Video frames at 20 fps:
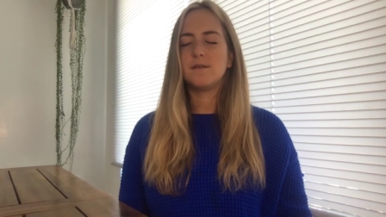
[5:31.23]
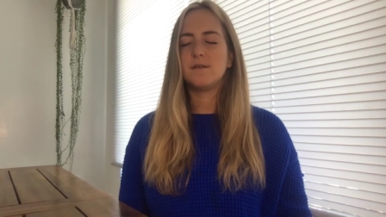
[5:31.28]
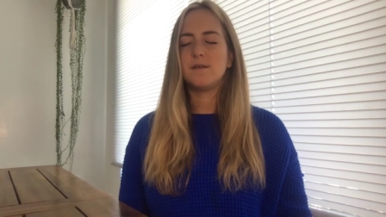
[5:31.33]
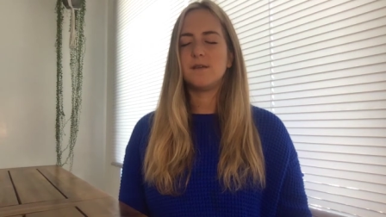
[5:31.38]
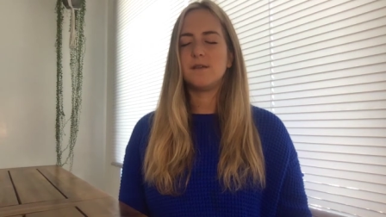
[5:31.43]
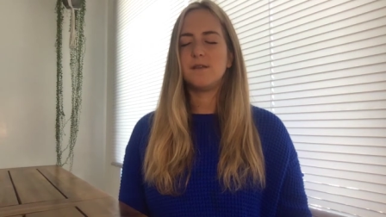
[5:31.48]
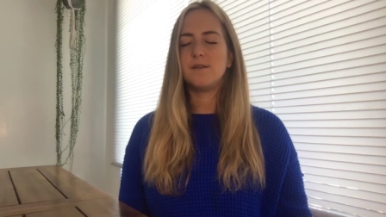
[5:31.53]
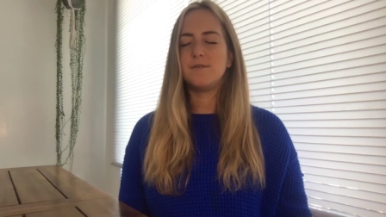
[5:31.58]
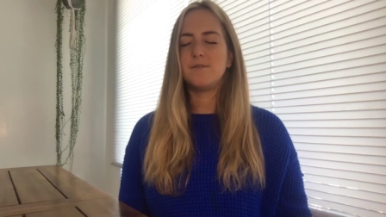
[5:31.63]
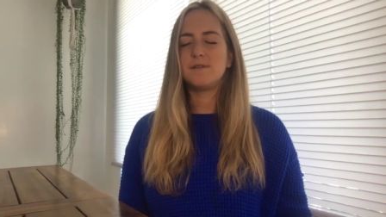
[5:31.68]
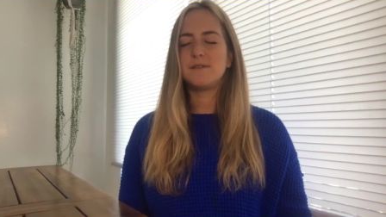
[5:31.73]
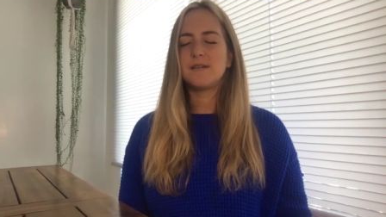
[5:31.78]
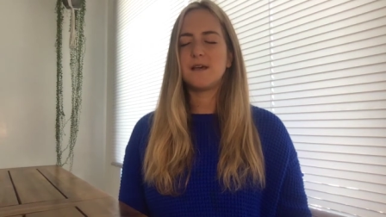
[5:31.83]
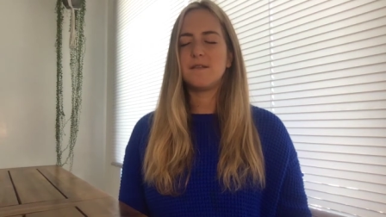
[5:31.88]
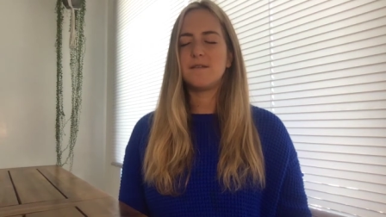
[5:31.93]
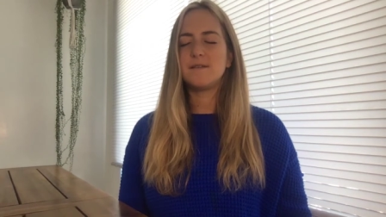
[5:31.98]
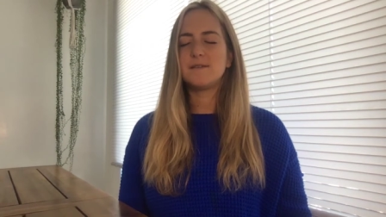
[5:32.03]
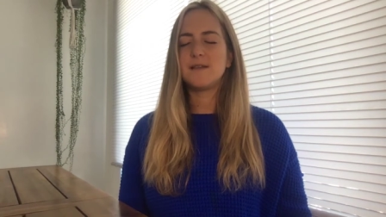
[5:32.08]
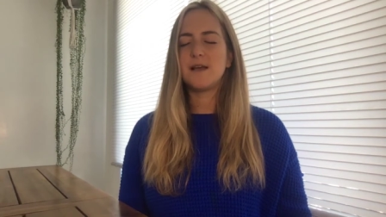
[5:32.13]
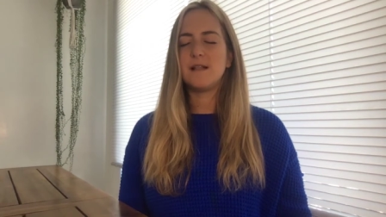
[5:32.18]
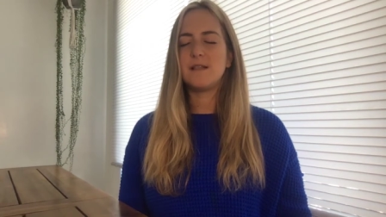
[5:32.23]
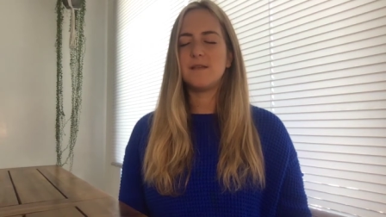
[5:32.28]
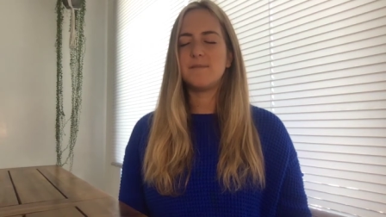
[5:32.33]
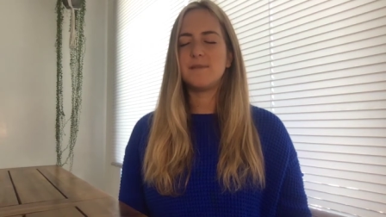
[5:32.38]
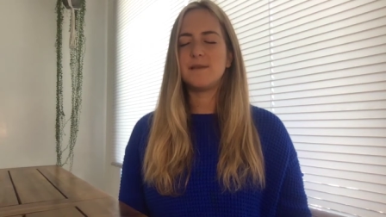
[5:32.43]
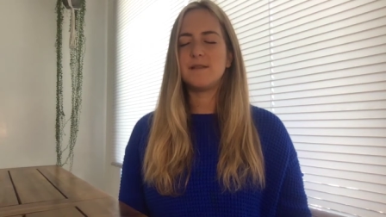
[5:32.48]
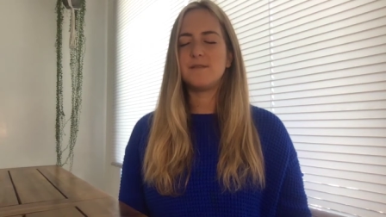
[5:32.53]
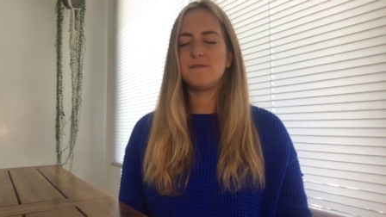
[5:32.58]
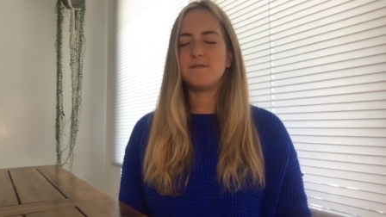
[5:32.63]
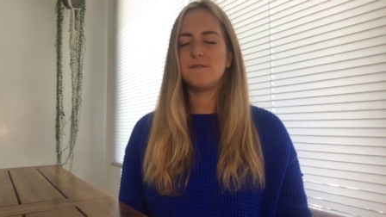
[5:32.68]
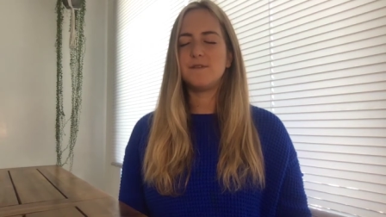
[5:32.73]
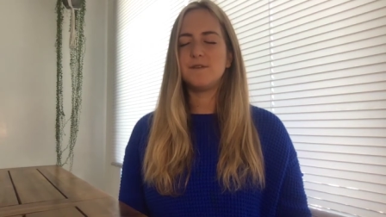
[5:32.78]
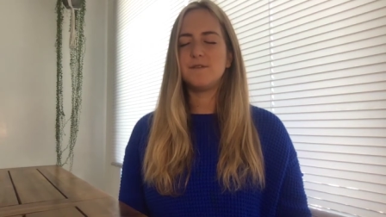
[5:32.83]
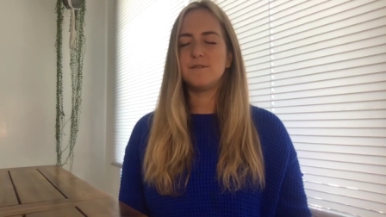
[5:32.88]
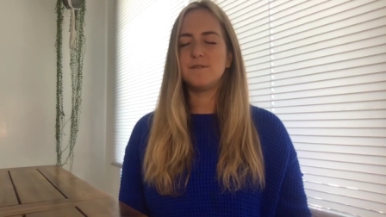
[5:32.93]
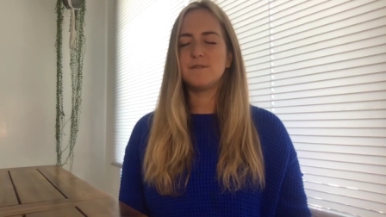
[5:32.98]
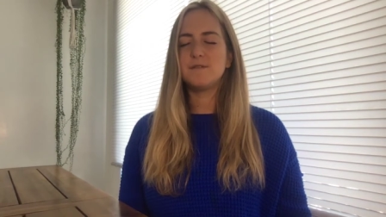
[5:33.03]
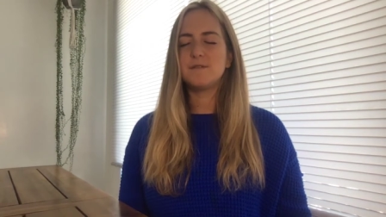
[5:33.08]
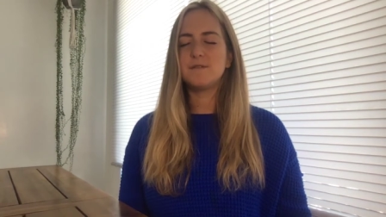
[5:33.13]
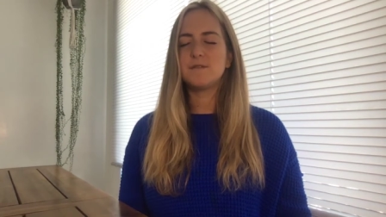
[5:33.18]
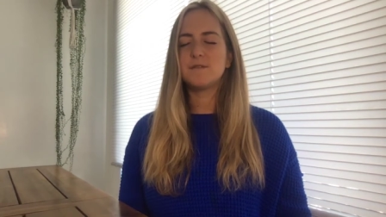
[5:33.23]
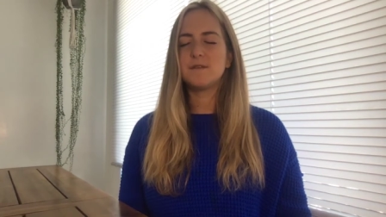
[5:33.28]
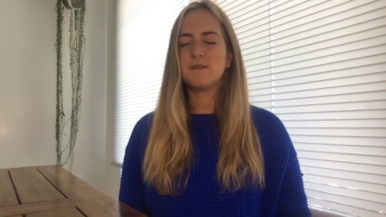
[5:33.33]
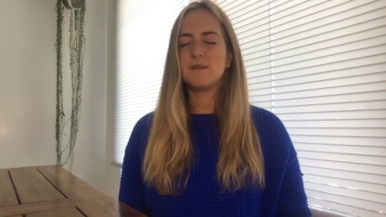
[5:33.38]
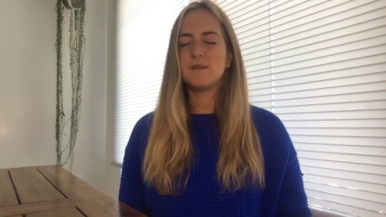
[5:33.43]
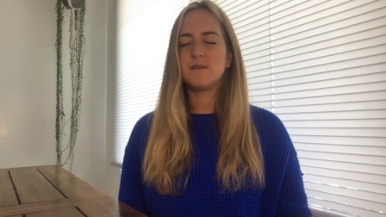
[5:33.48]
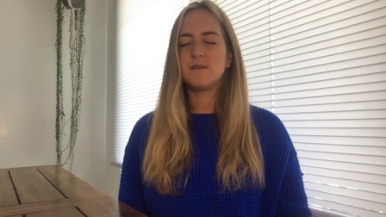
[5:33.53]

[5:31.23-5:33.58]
And notice how this element feels